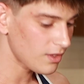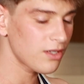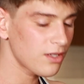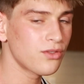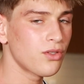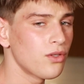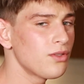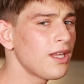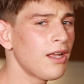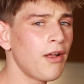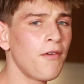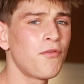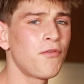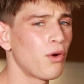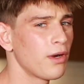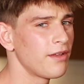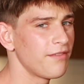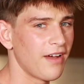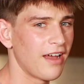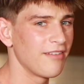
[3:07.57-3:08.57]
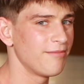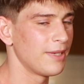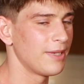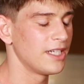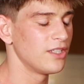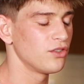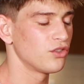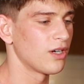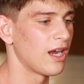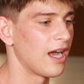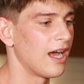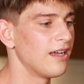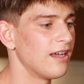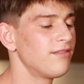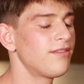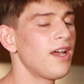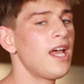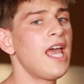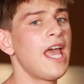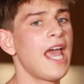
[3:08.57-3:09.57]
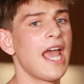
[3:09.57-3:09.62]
So it's like a 45-minute drive,